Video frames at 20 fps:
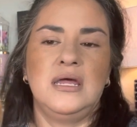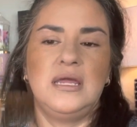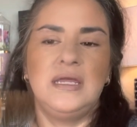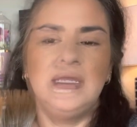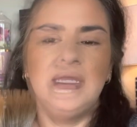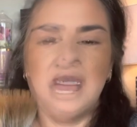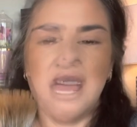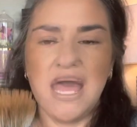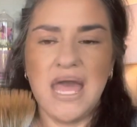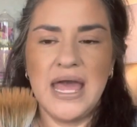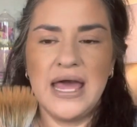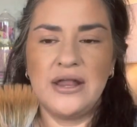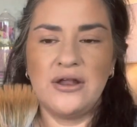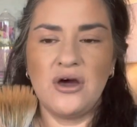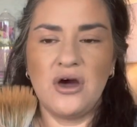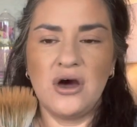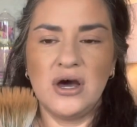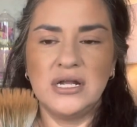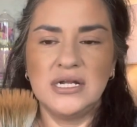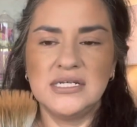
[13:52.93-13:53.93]
yeah. And
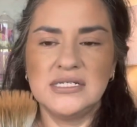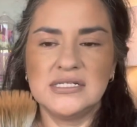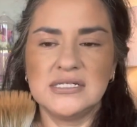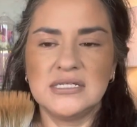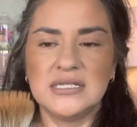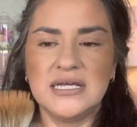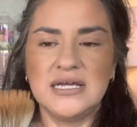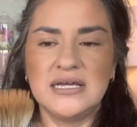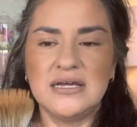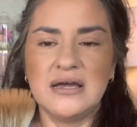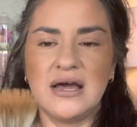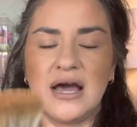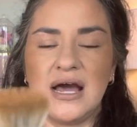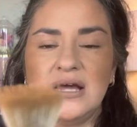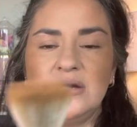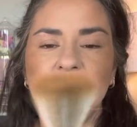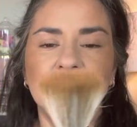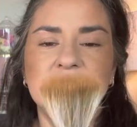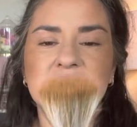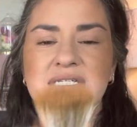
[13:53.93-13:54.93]
honestly,
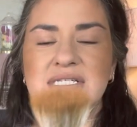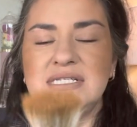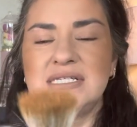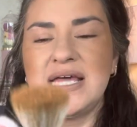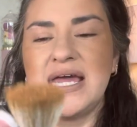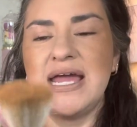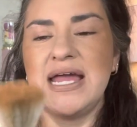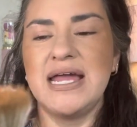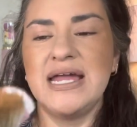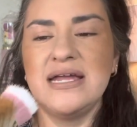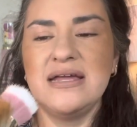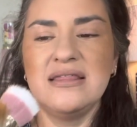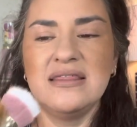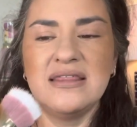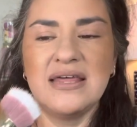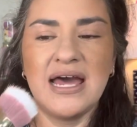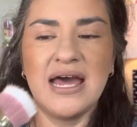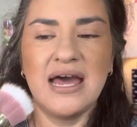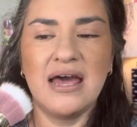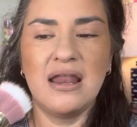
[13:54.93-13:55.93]
I would say
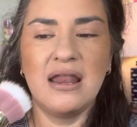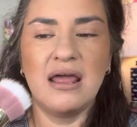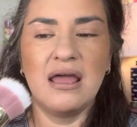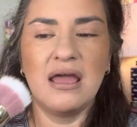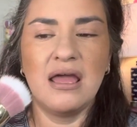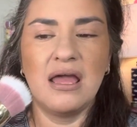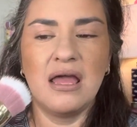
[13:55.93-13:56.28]
that